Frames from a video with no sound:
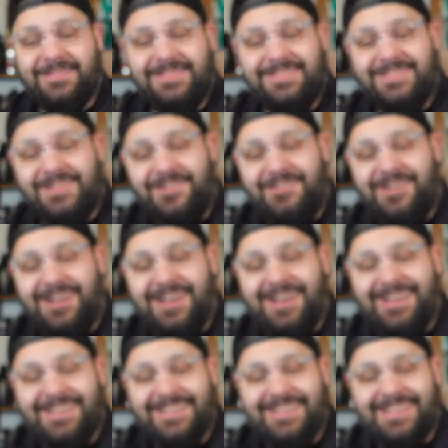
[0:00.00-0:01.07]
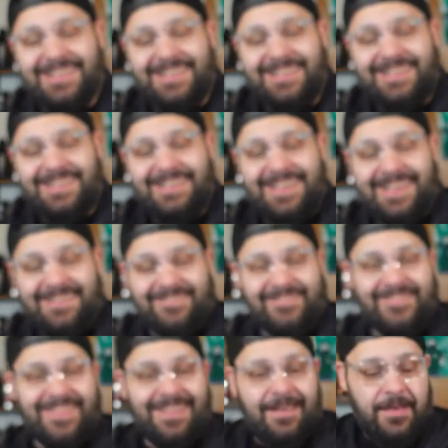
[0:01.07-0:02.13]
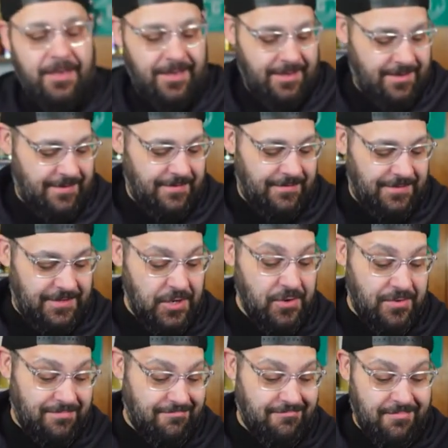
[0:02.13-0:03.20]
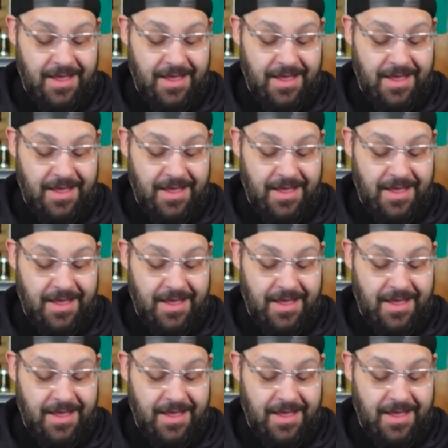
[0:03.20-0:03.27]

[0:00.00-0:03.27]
So uh, yeah. Okay, dude.